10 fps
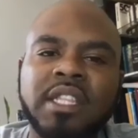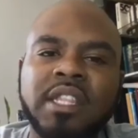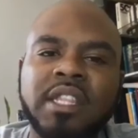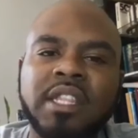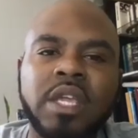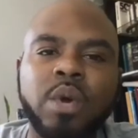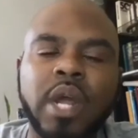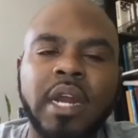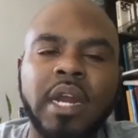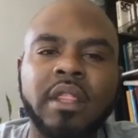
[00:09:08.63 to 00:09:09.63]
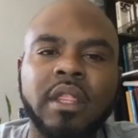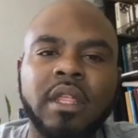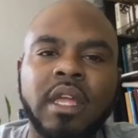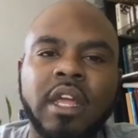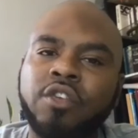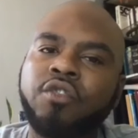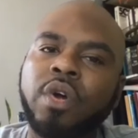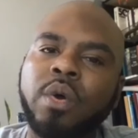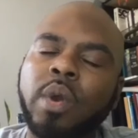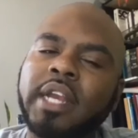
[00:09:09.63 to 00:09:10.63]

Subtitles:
that you were kind of in control.